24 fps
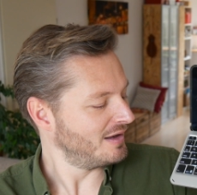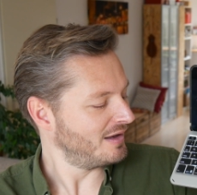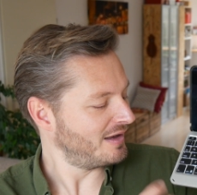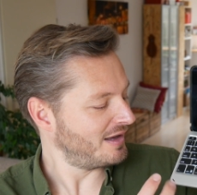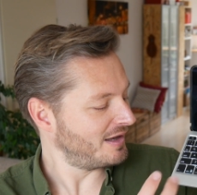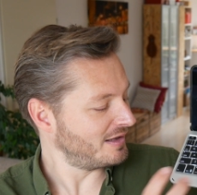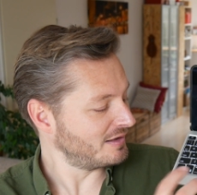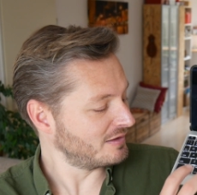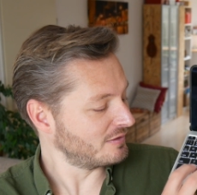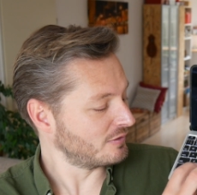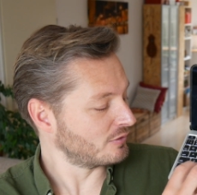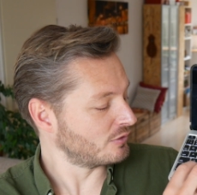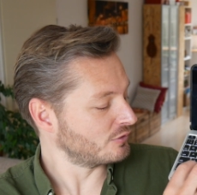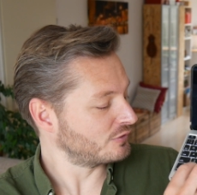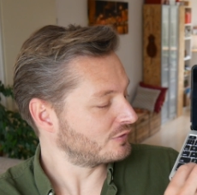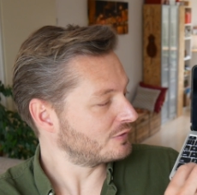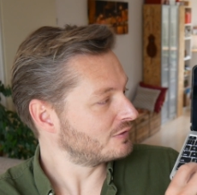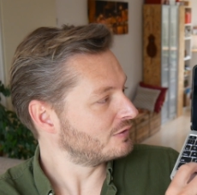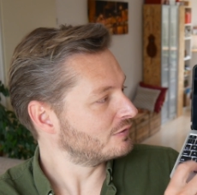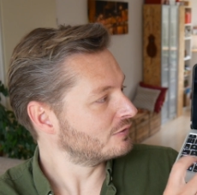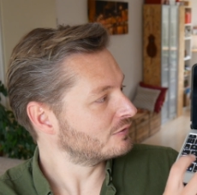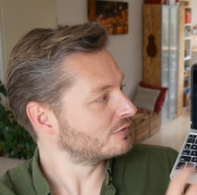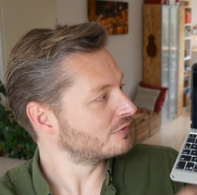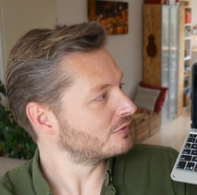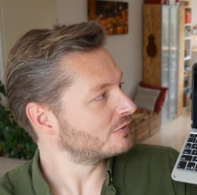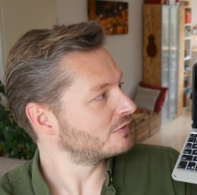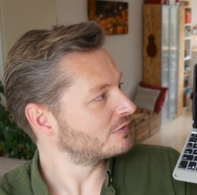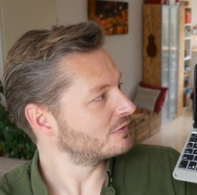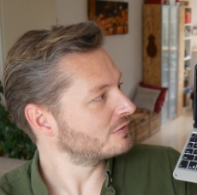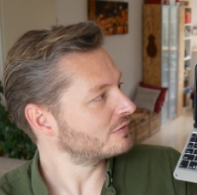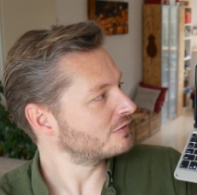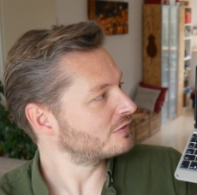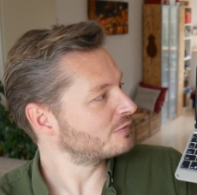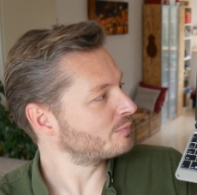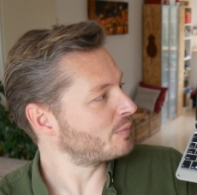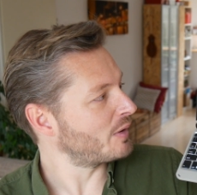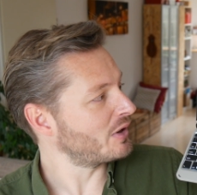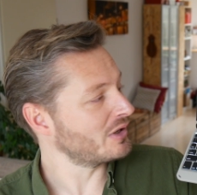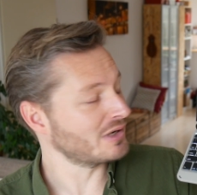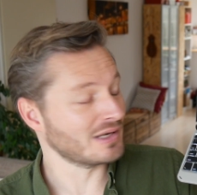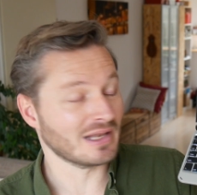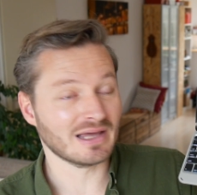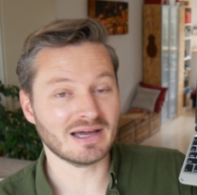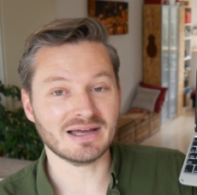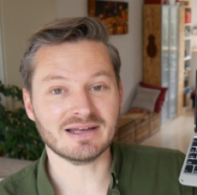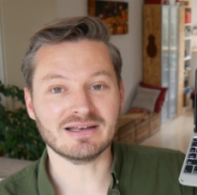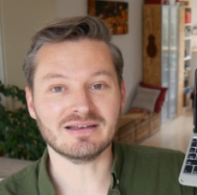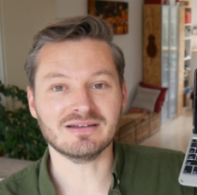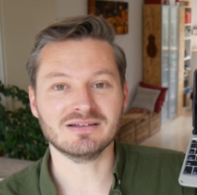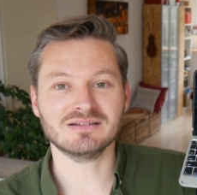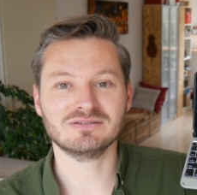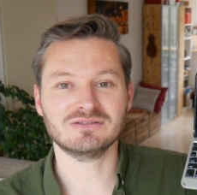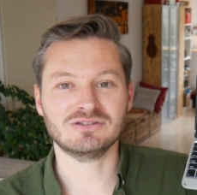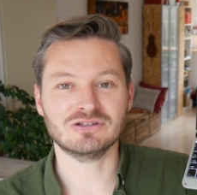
And it also uses Spotlight,